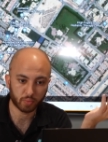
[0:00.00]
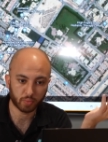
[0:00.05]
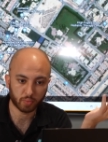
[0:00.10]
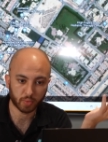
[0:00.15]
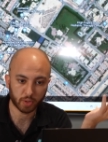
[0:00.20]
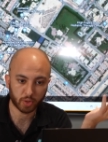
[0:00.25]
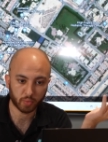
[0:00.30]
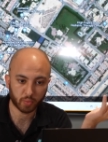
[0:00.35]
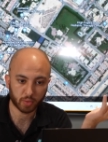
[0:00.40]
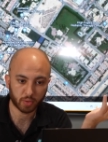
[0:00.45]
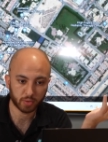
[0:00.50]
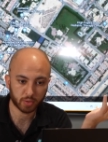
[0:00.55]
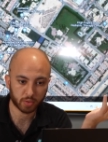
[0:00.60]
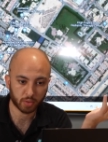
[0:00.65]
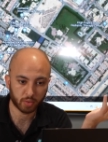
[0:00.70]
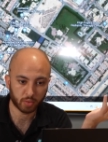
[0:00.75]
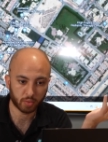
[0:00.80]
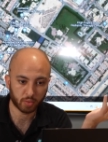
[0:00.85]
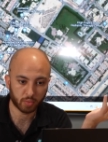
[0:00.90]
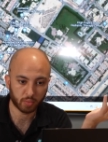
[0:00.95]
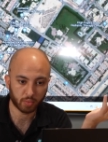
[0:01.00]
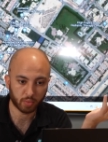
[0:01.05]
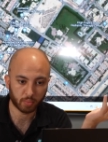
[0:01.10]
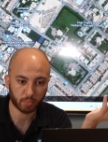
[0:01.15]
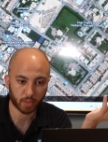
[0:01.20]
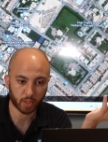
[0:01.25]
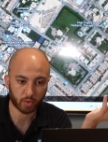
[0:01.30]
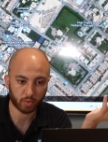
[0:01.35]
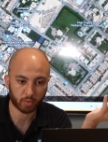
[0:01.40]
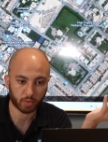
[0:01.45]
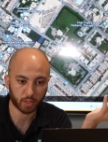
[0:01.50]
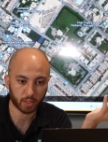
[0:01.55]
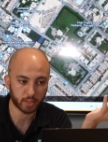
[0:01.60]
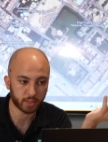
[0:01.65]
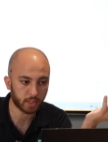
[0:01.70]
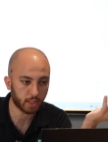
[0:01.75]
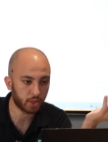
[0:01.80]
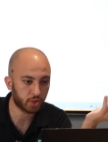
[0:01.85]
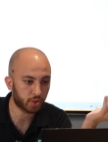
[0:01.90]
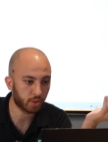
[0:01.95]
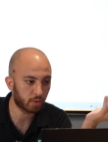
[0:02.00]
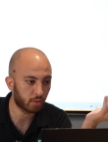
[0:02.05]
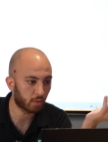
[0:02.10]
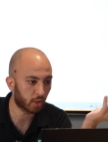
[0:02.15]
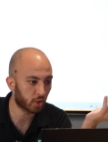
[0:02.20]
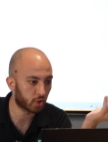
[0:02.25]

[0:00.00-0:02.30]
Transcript: what you want. So my organization,